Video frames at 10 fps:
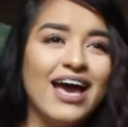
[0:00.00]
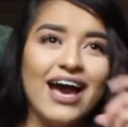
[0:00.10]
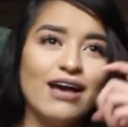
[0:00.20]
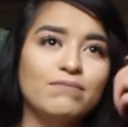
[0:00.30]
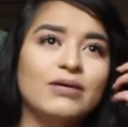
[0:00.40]

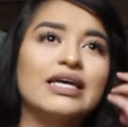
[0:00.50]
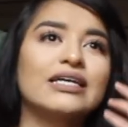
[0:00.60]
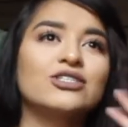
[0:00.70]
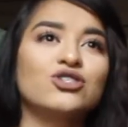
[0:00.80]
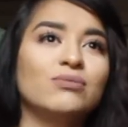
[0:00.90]
I'm
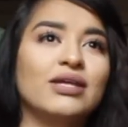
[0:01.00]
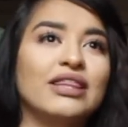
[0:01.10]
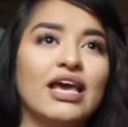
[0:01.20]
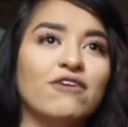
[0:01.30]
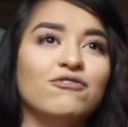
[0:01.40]
extremely
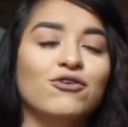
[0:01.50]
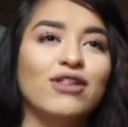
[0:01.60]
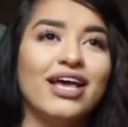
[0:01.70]
thankful,